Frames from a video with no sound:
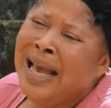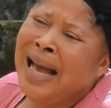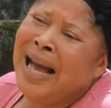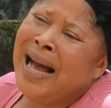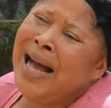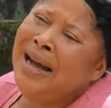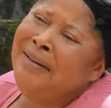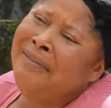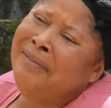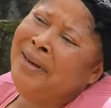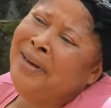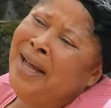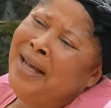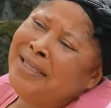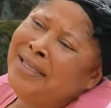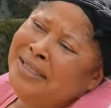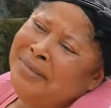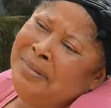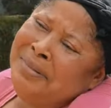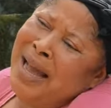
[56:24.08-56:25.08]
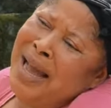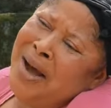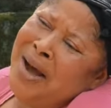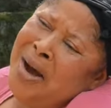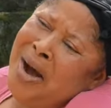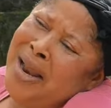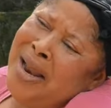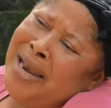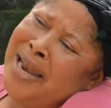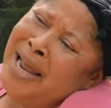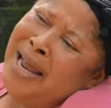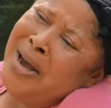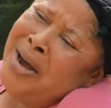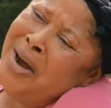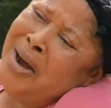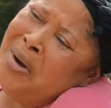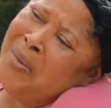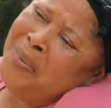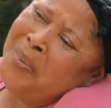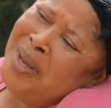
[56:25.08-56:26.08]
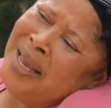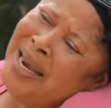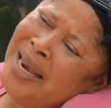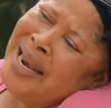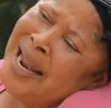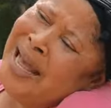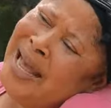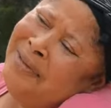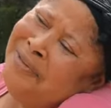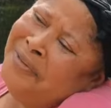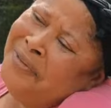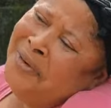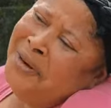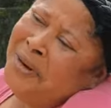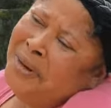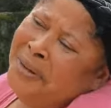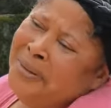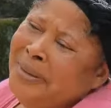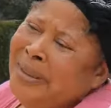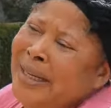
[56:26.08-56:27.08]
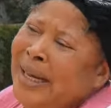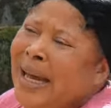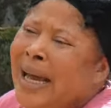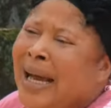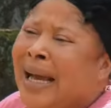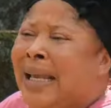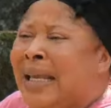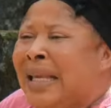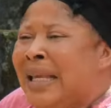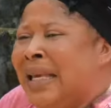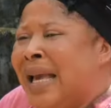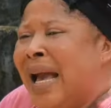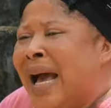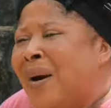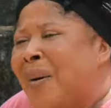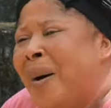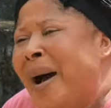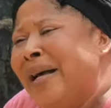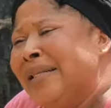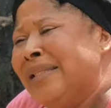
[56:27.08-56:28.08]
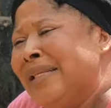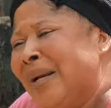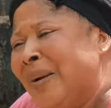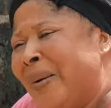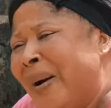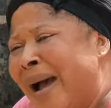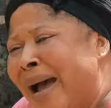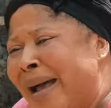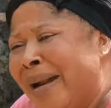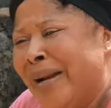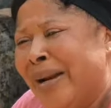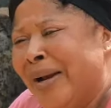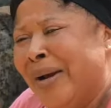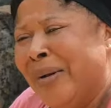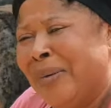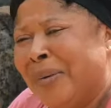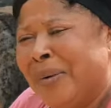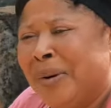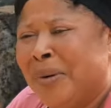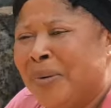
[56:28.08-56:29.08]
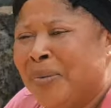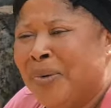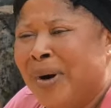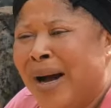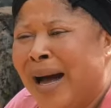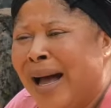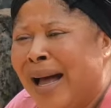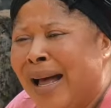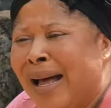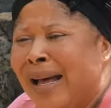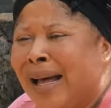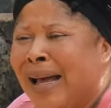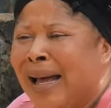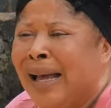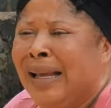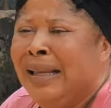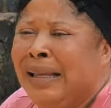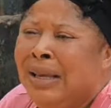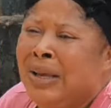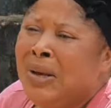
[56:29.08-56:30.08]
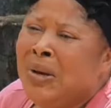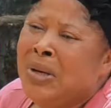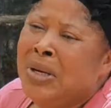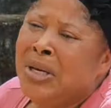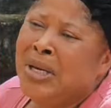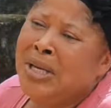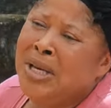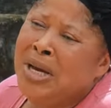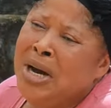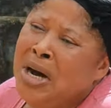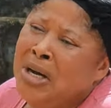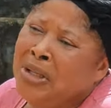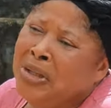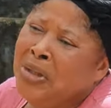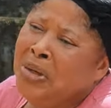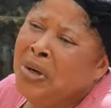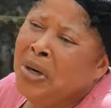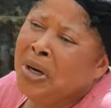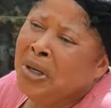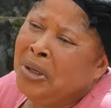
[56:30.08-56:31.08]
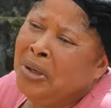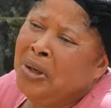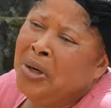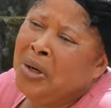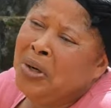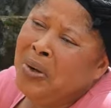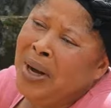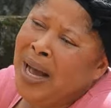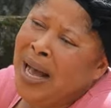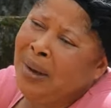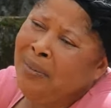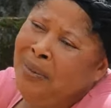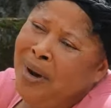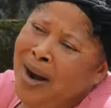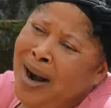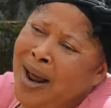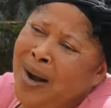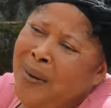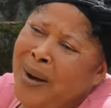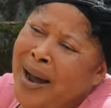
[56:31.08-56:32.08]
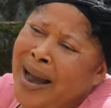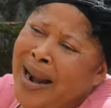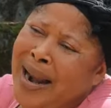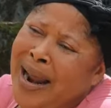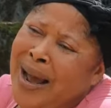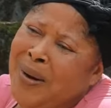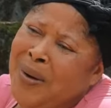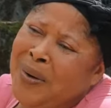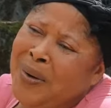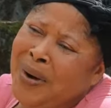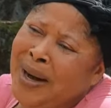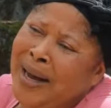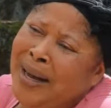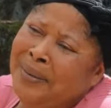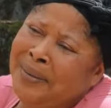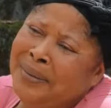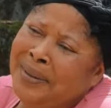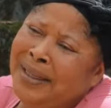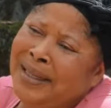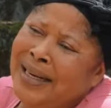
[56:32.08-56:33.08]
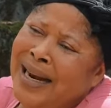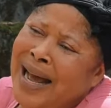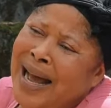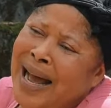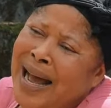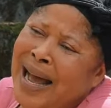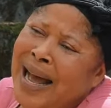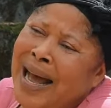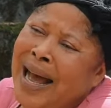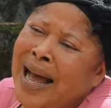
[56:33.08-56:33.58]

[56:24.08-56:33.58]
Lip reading: I've lost my only hope in life. It was a good one. You don't go back, but I want to work.